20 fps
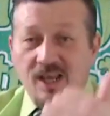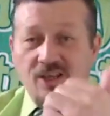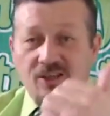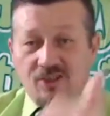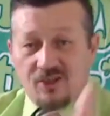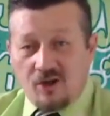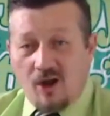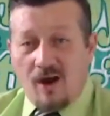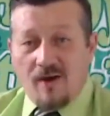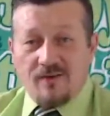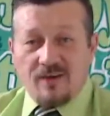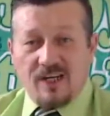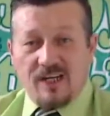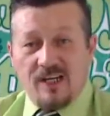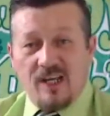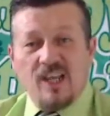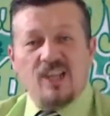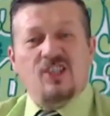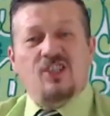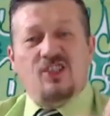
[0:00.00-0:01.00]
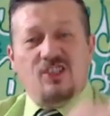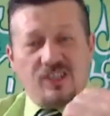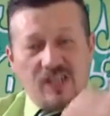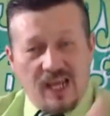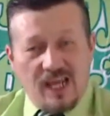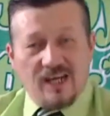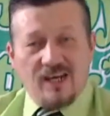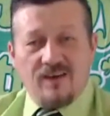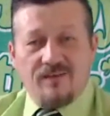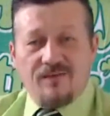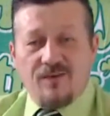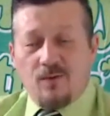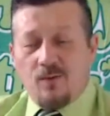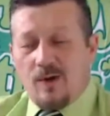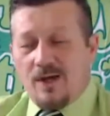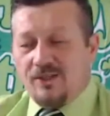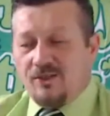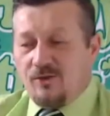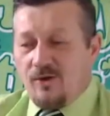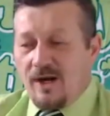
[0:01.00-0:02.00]
sovereignty, standing for
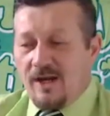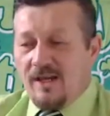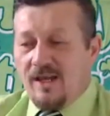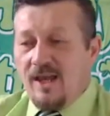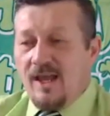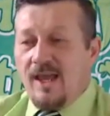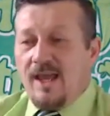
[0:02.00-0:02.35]
what's right.